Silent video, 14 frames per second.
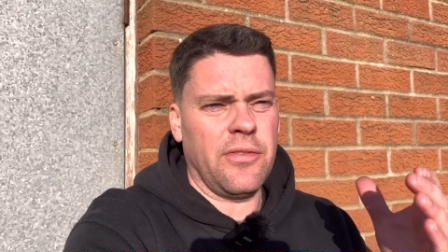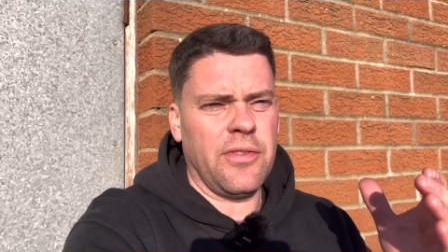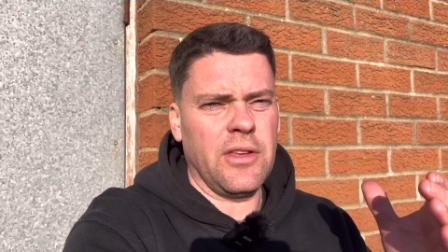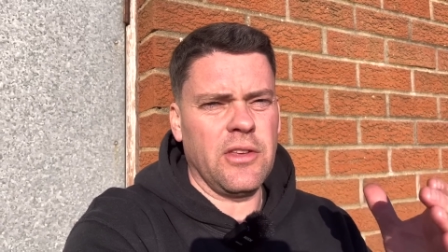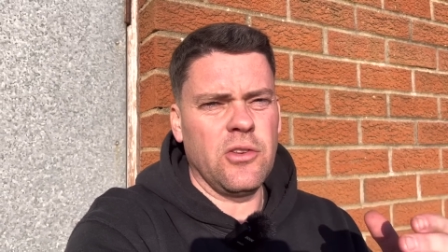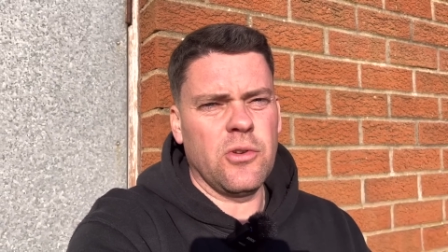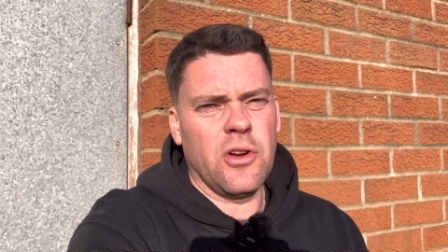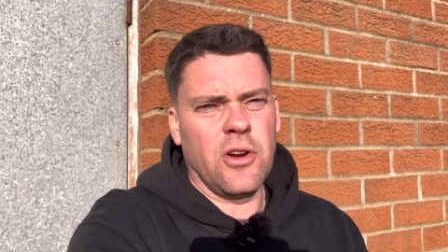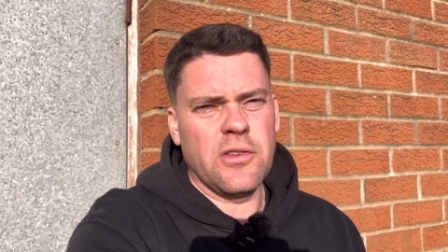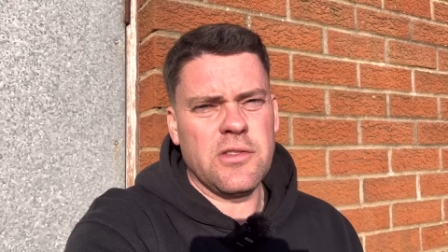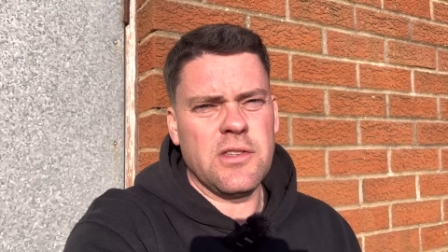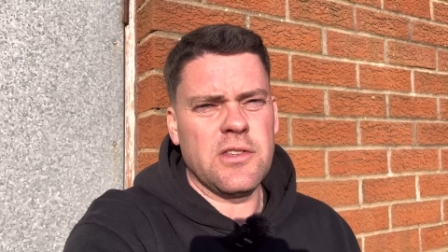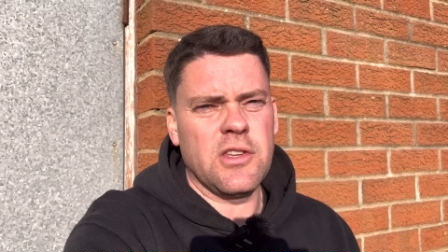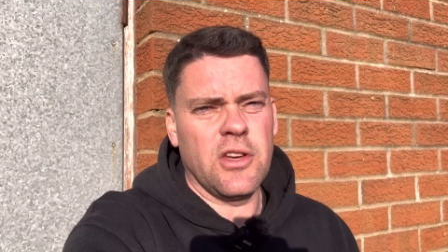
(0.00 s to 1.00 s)
I think you guys
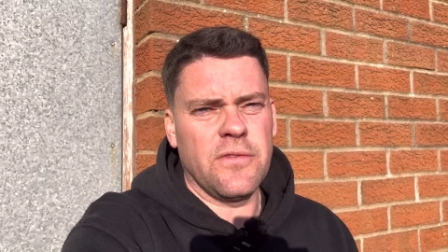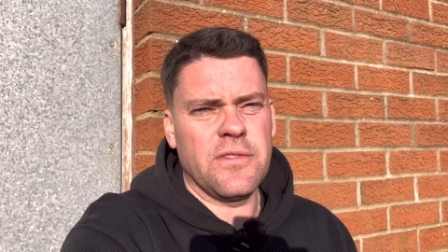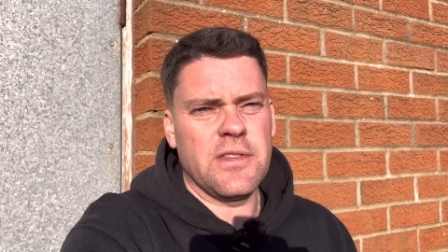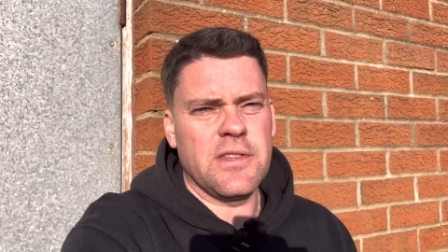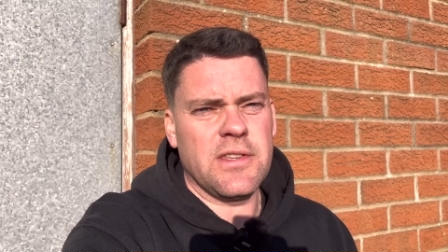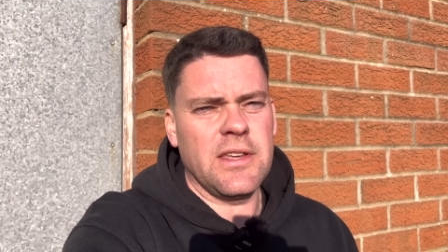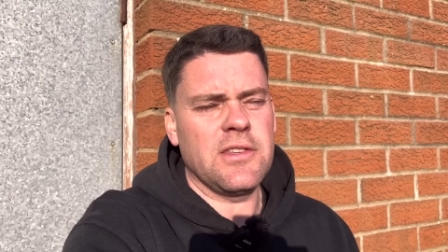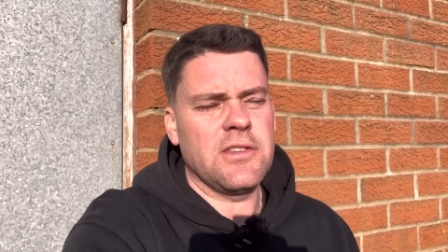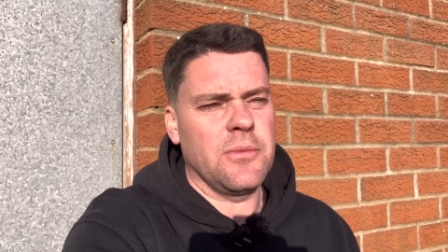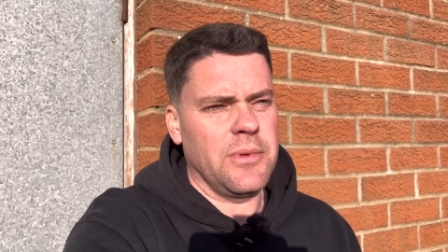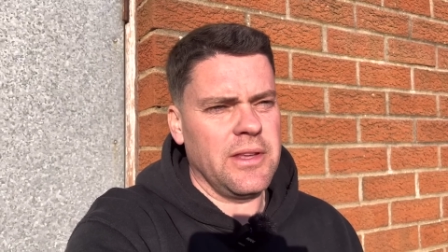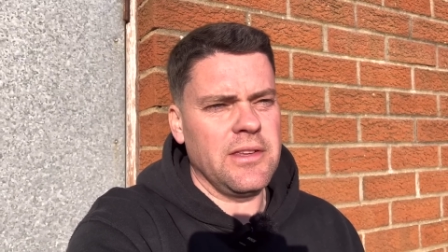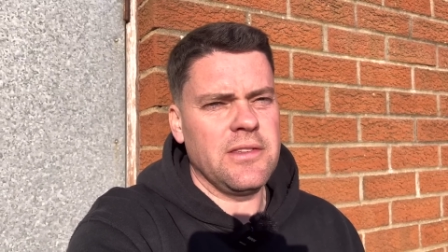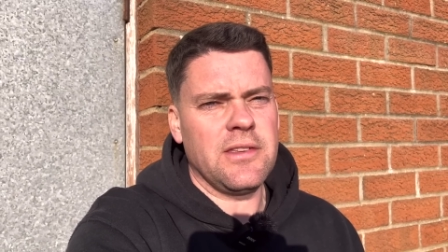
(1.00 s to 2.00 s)
deserve to see some
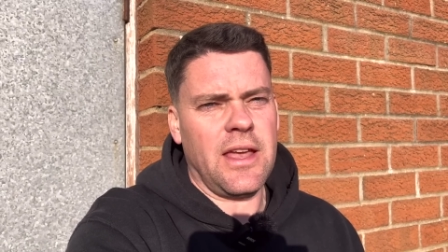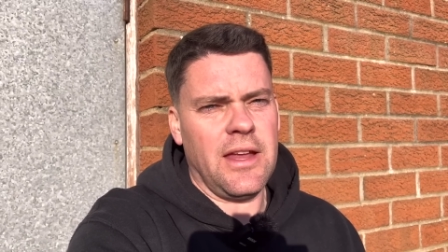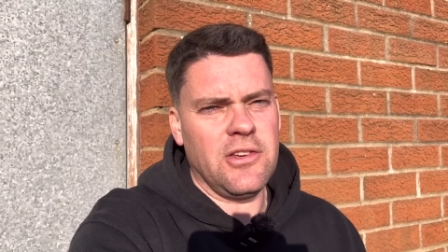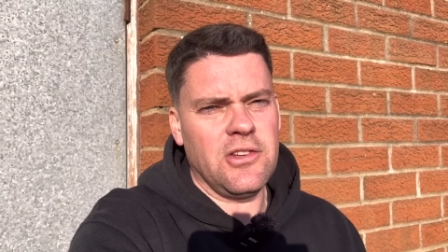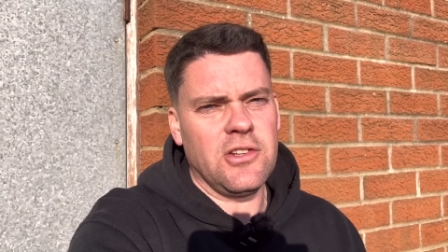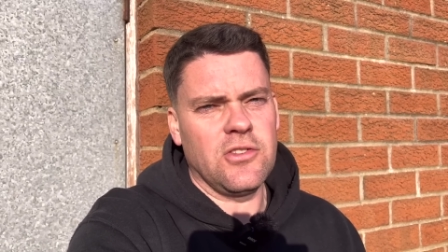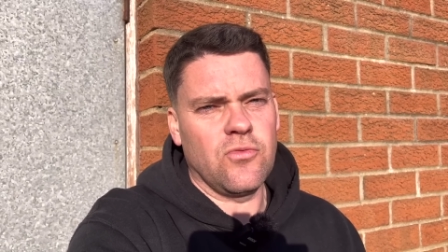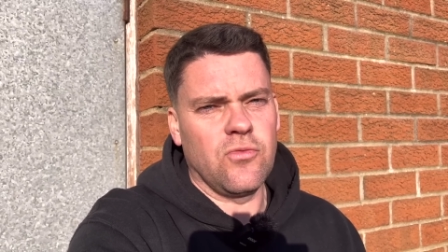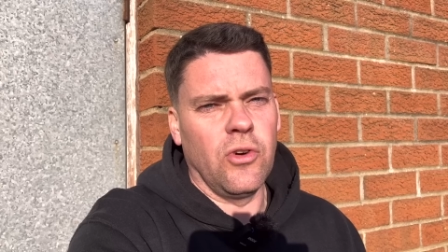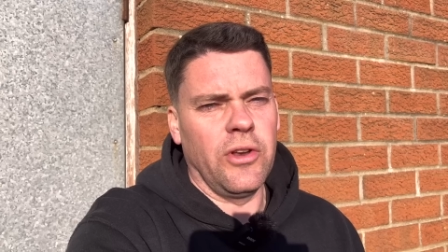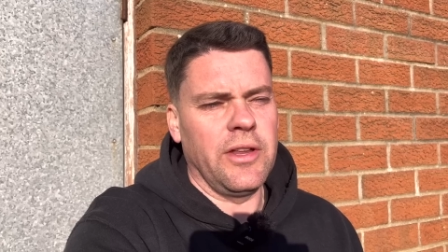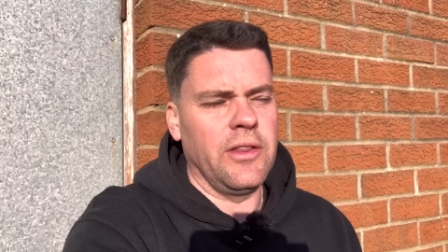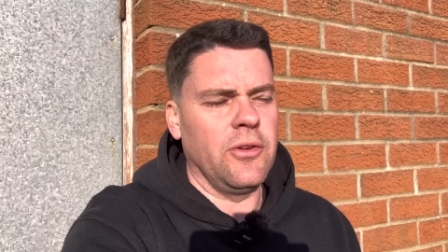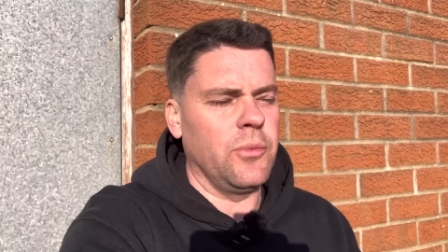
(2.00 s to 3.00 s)
of these engines
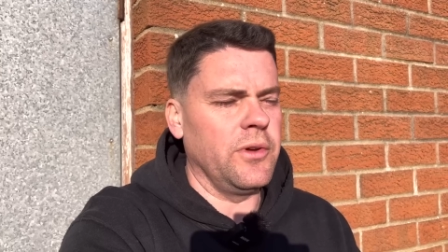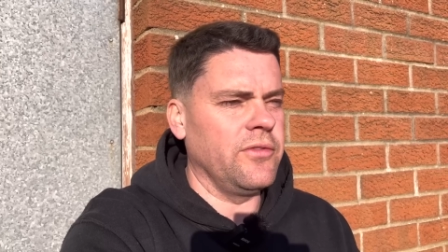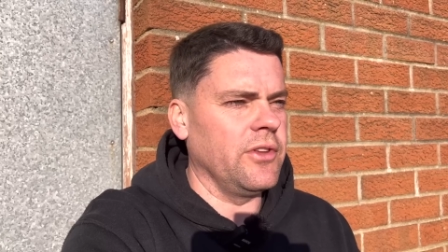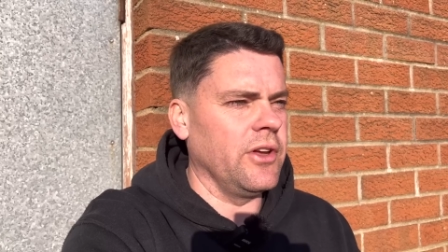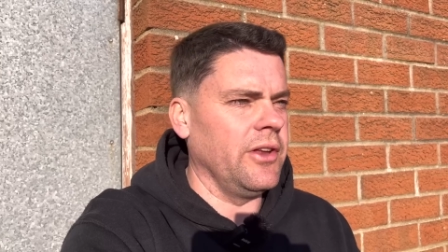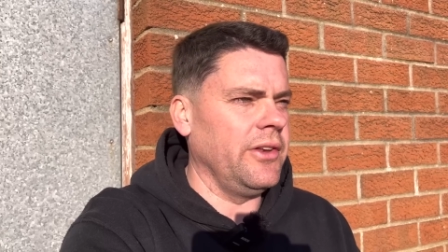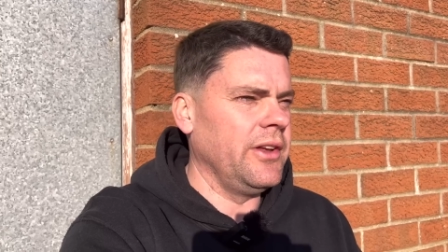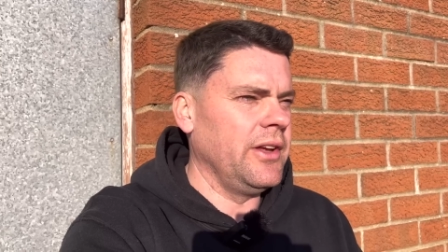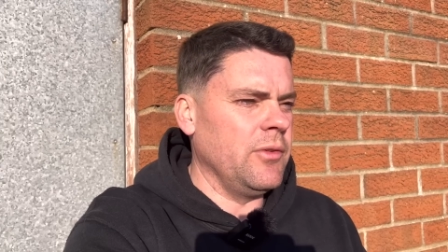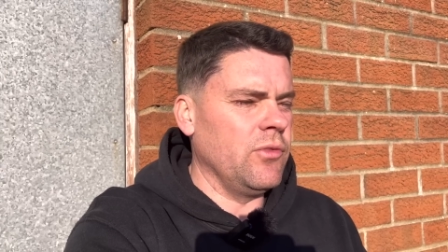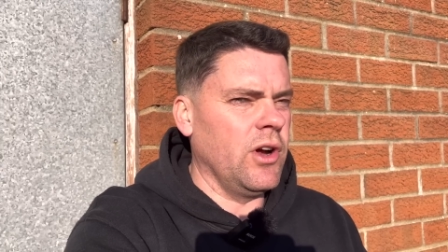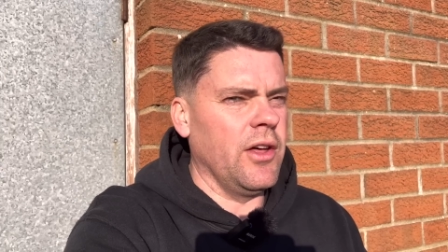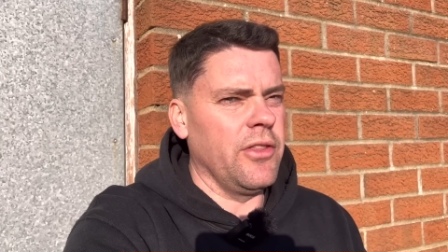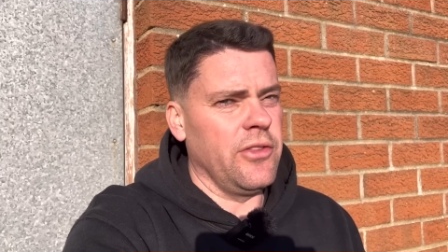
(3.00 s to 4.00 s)
running that we've done,
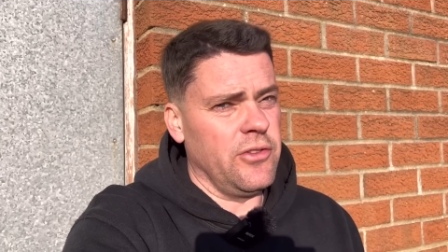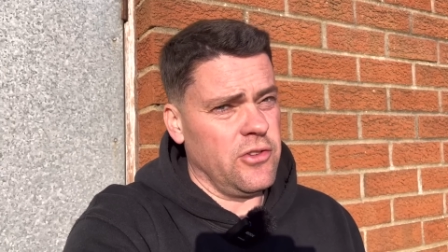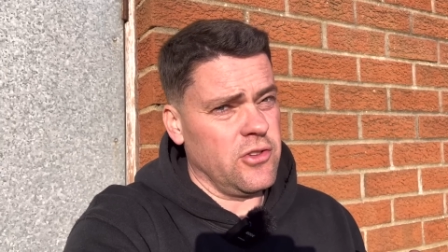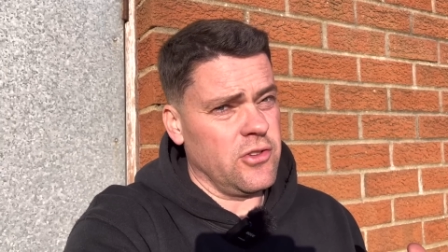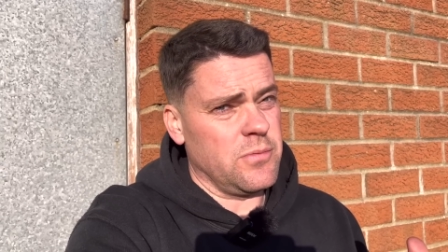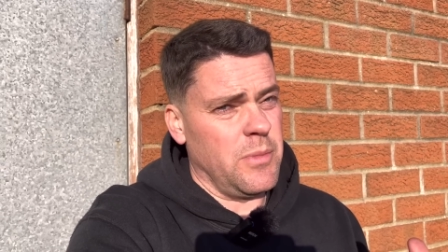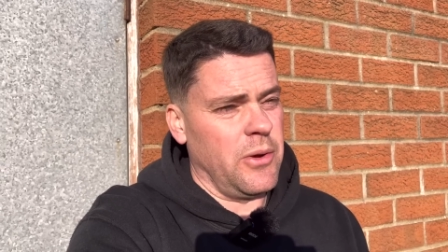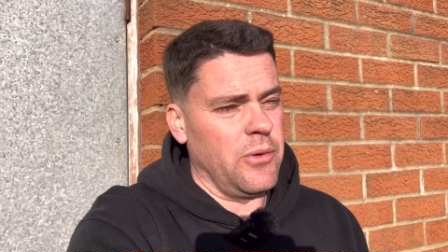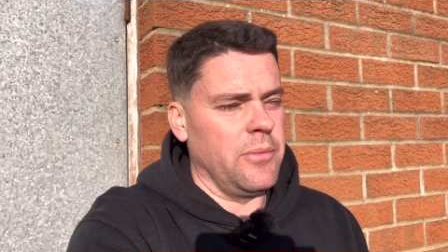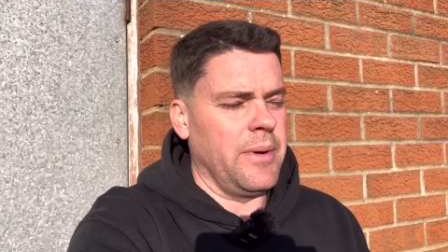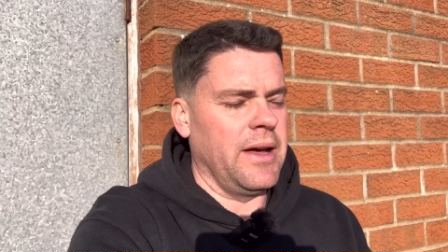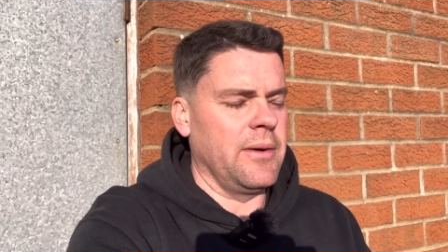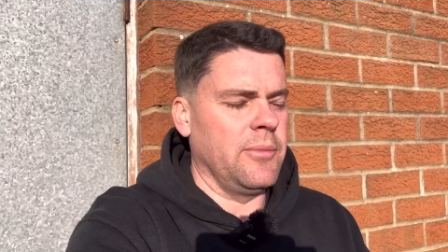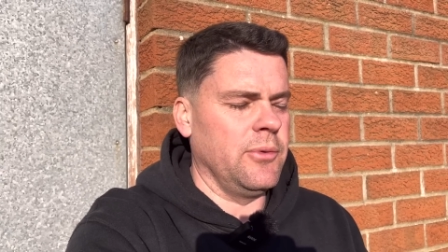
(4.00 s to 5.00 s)
rather than just moan
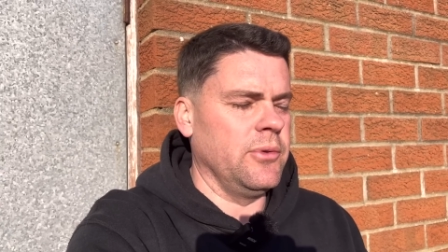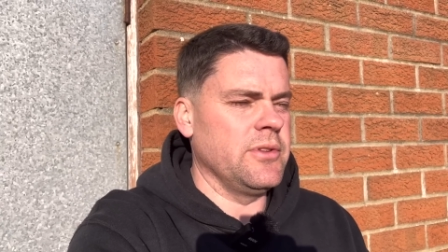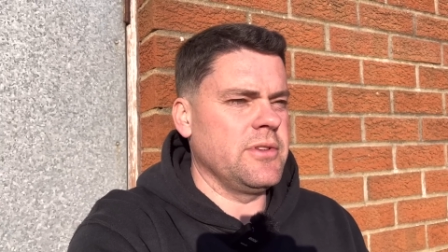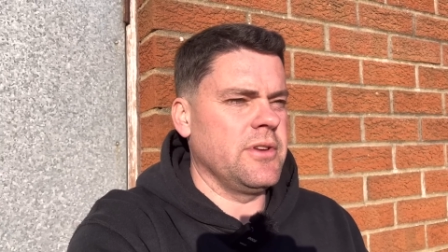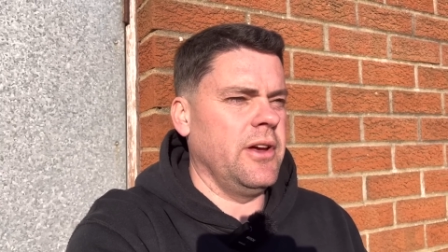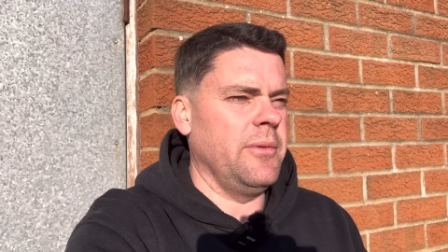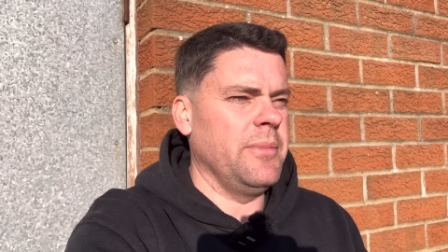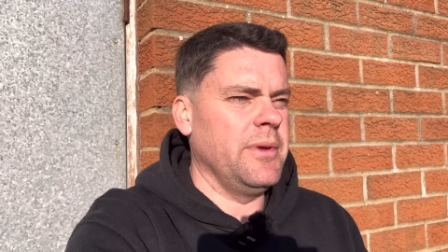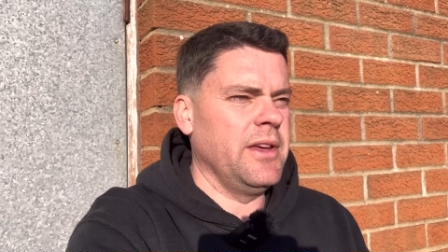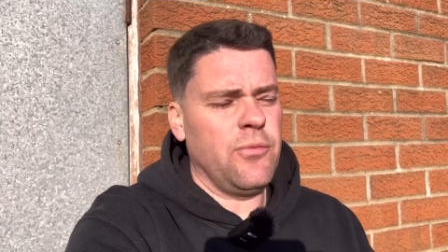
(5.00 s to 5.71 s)
about them all the time.